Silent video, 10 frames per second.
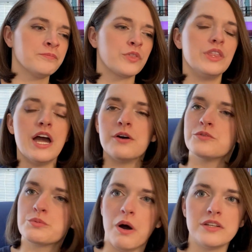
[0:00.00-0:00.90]
Now,
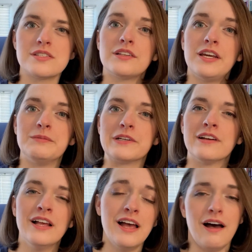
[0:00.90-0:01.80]
small
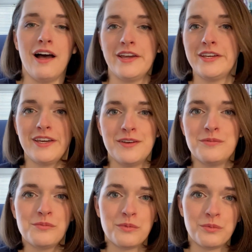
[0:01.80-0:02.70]
disclaimer, I
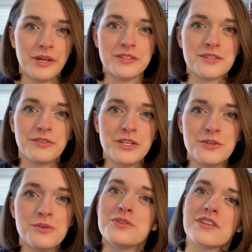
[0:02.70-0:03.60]
am relatively
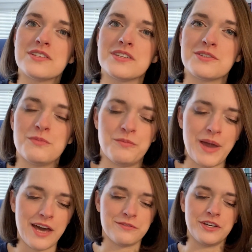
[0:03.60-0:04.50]
new to the system of
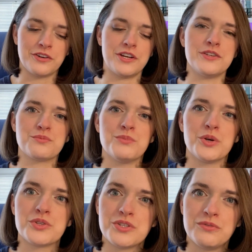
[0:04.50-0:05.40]
Pathfinder, as
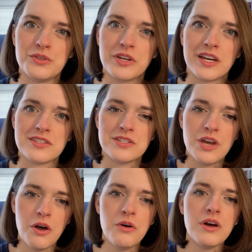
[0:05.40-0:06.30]
most of you guys
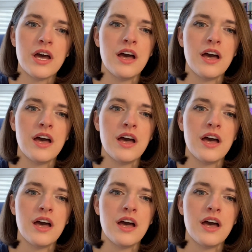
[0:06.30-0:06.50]
know,